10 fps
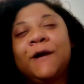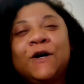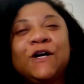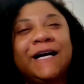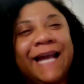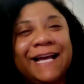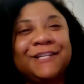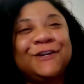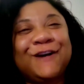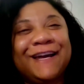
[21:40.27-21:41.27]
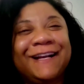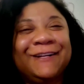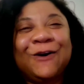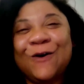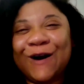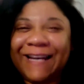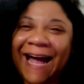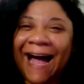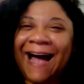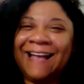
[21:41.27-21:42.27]
cucaracha, cucar,
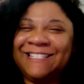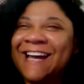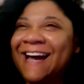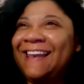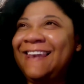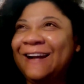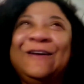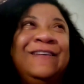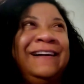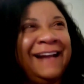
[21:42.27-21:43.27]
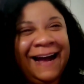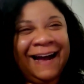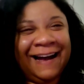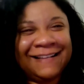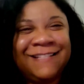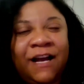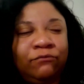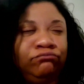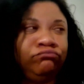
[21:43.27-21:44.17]
cucaracha, la cucaracha.